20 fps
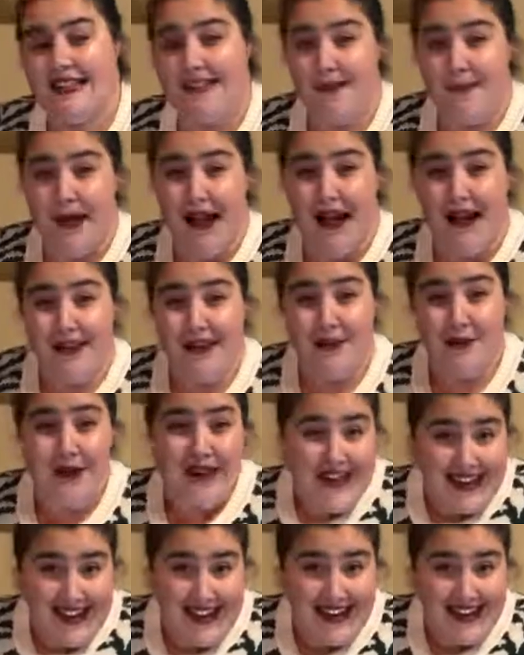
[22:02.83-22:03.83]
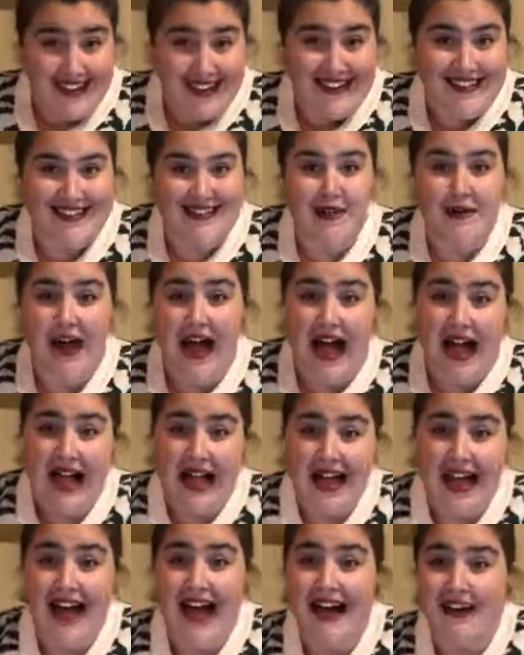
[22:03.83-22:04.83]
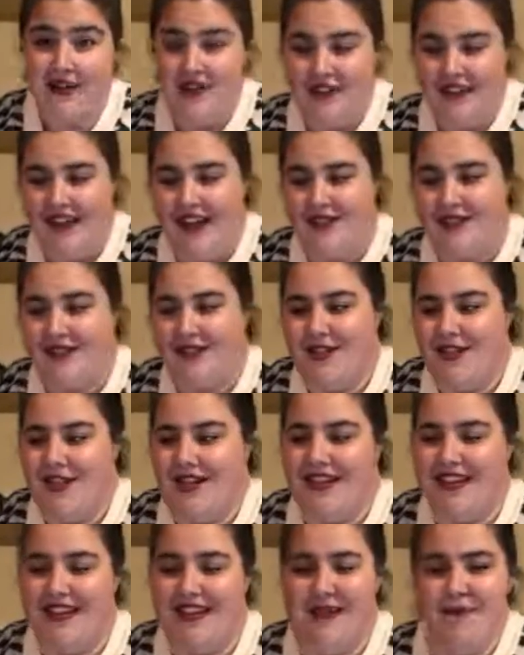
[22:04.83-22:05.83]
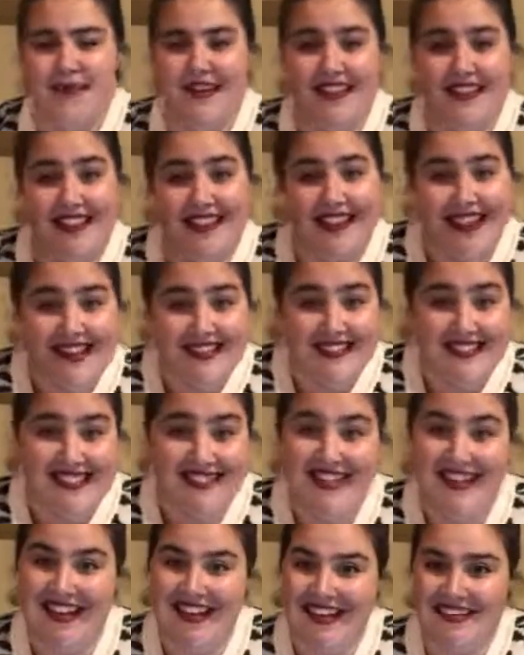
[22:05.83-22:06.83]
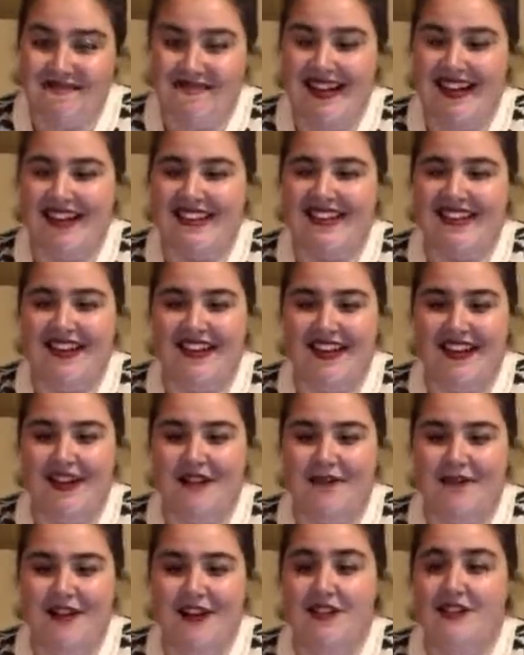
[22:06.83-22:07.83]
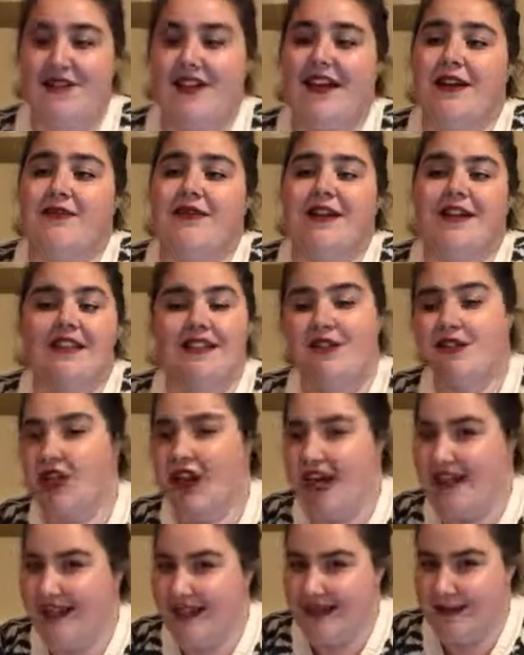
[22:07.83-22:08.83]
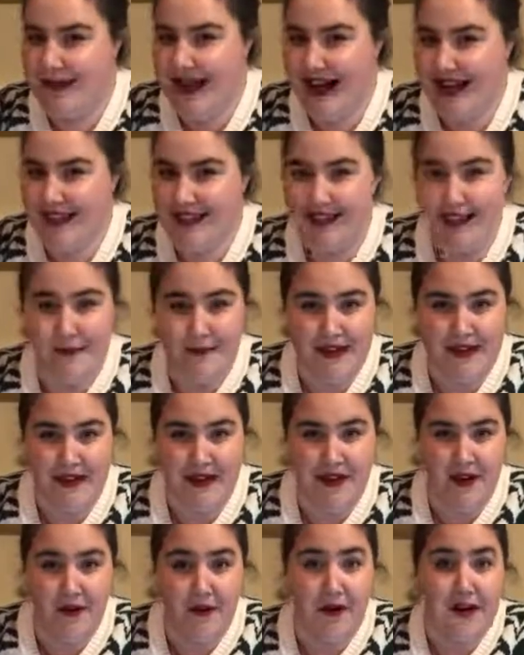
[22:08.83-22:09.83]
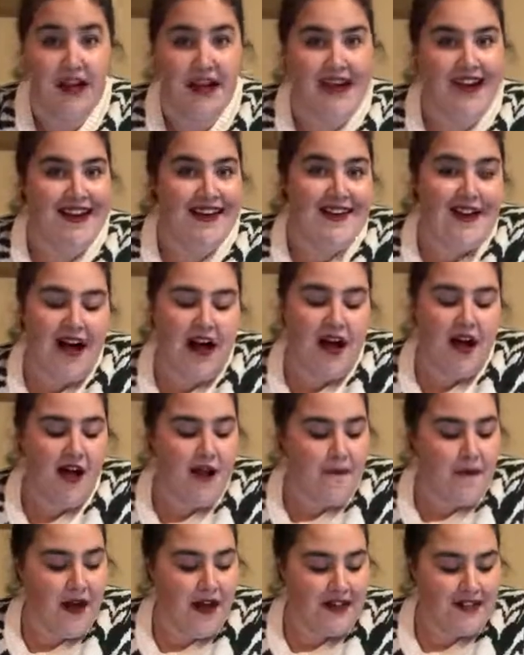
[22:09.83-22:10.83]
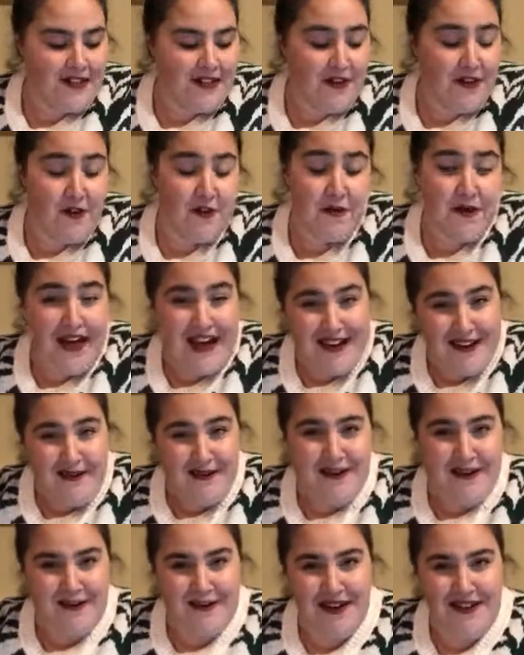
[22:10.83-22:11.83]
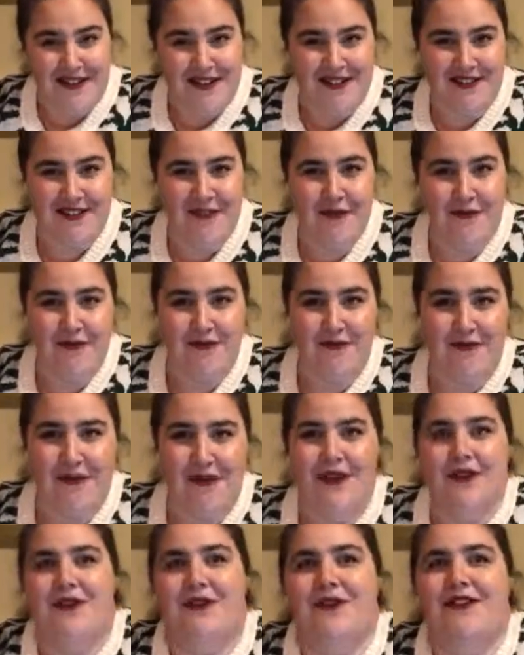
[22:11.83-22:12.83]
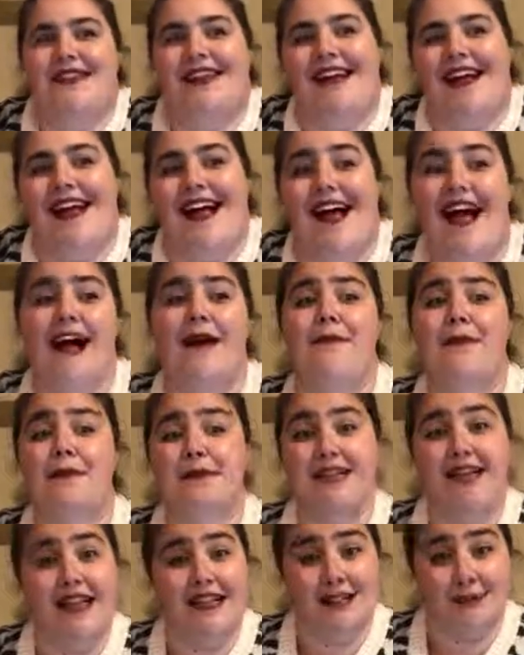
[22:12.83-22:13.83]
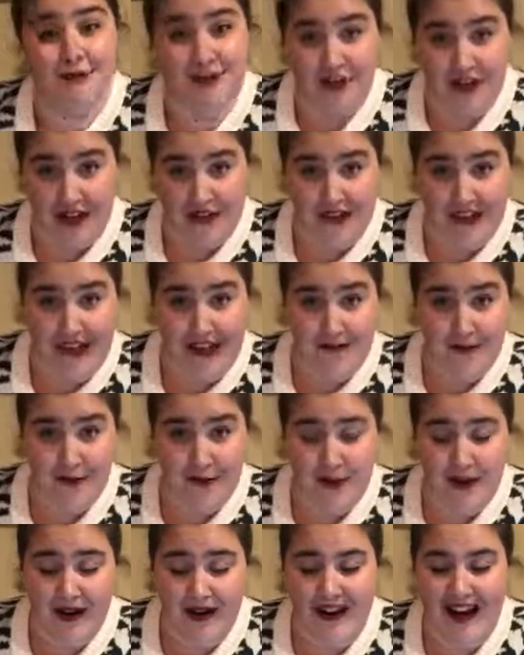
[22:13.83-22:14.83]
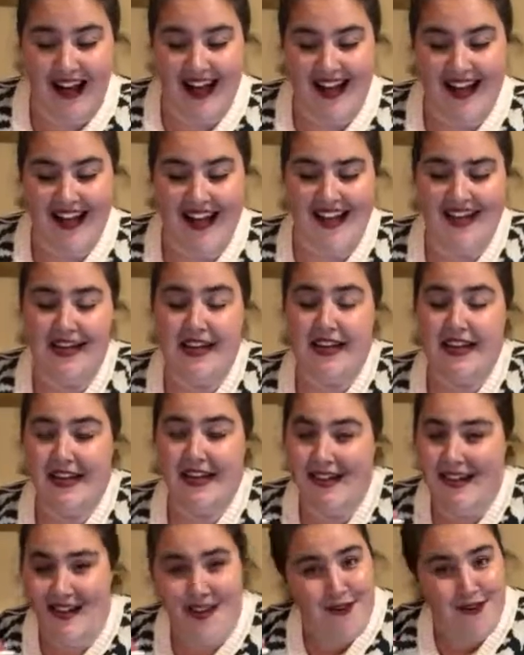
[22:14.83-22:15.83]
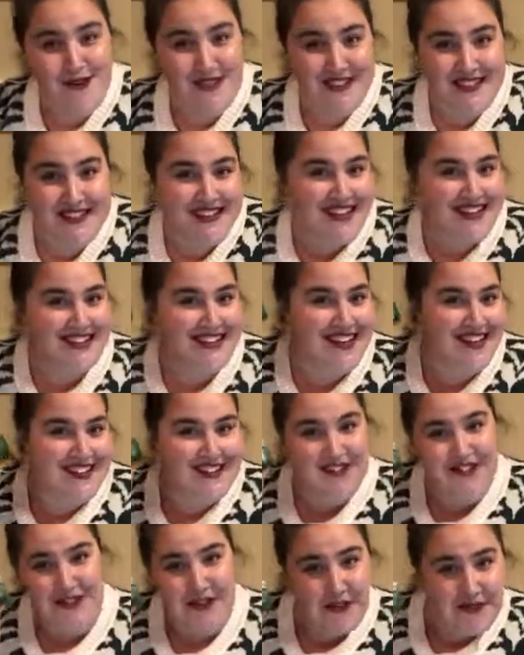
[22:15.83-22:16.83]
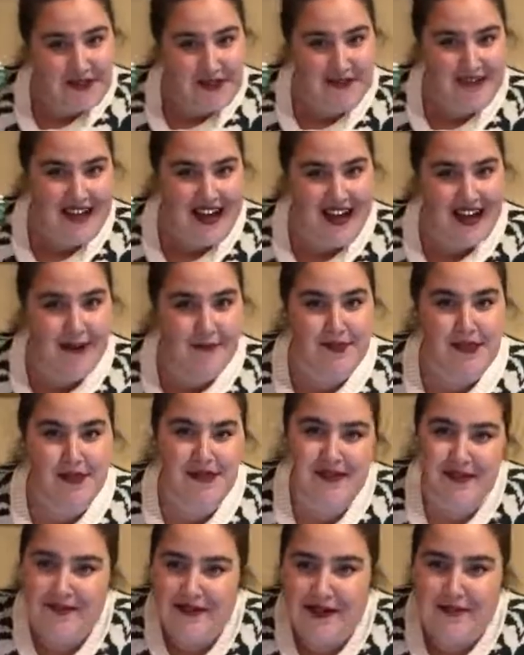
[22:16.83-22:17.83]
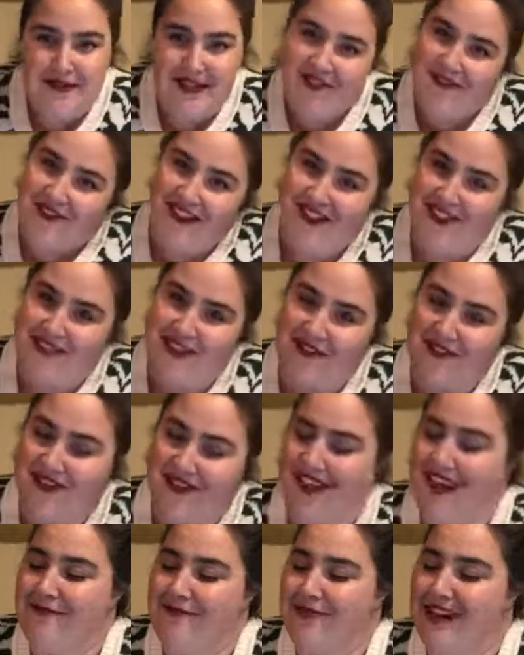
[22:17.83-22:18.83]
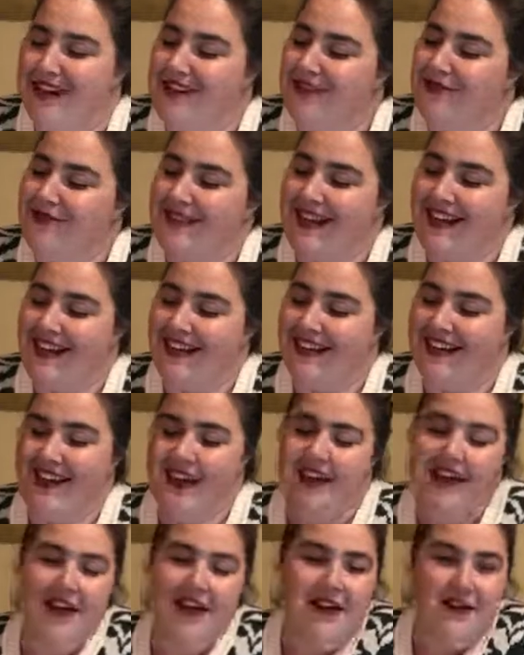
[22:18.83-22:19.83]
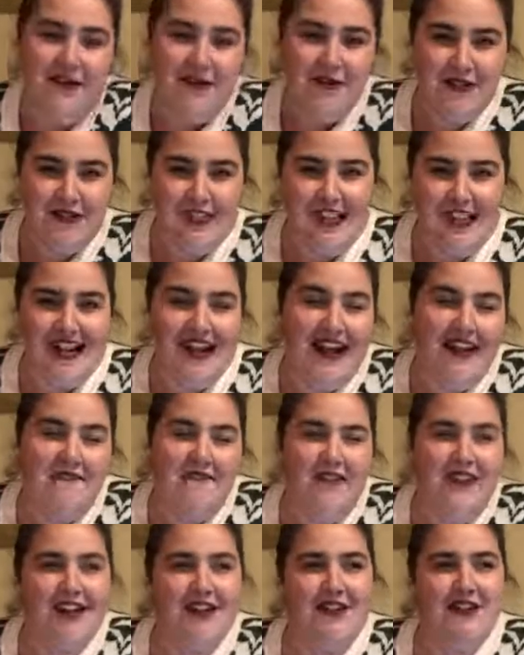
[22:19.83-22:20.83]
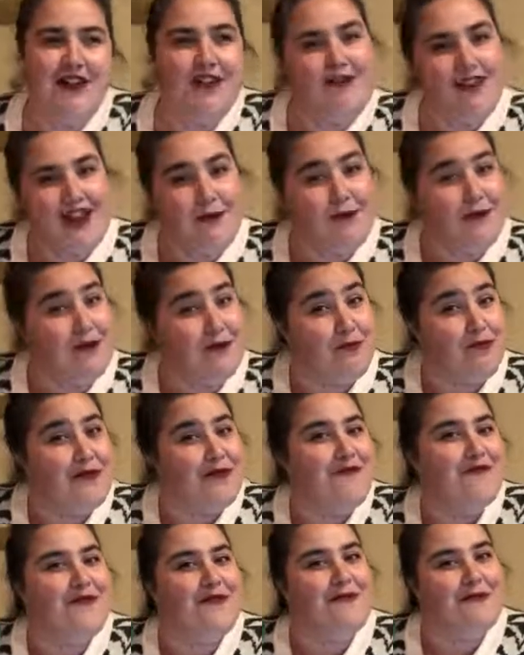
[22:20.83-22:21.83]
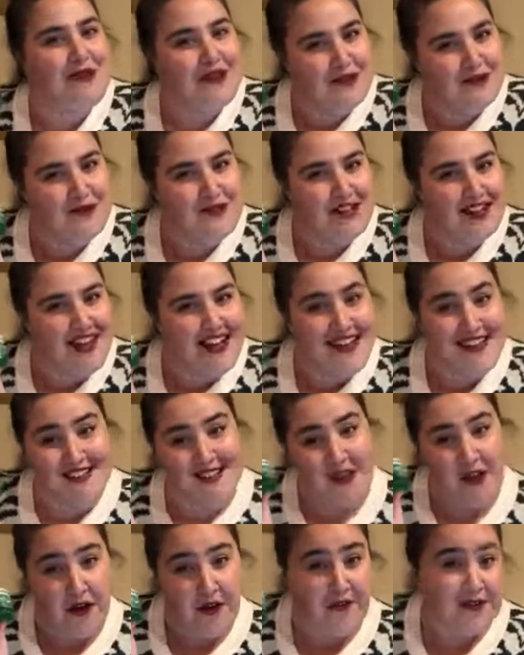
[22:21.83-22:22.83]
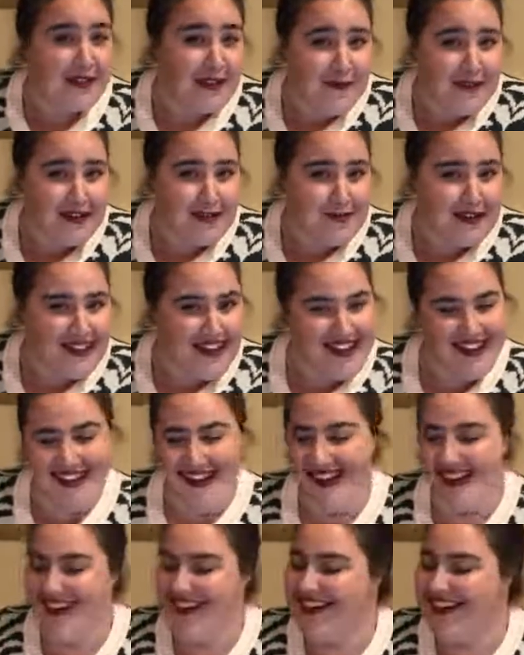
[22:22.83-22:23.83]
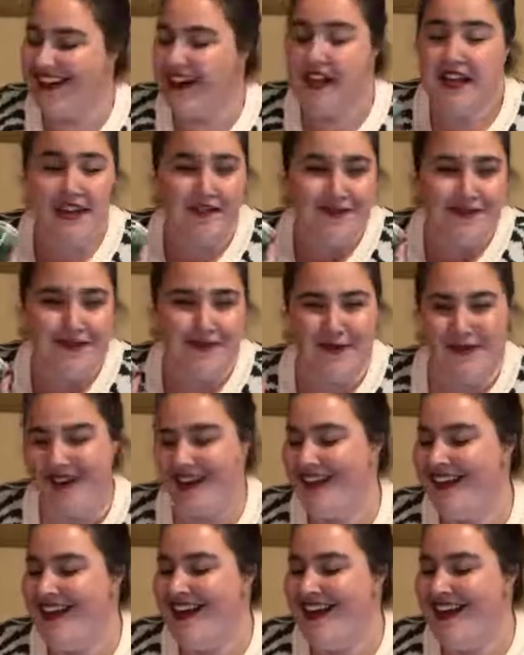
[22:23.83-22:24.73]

some aloe in it. So I actually have started keeping this in my skincare fridge. If anyone else has tried this mask, let me know. Also, anyone who's watched the show before knows that I am obsessed with JVN from Queer Eye, and he uses this on the show sometimes, so sometimes I feel like JVN when I use it, or just like I feel like JVN would approve of me using it, so that makes me like it even more.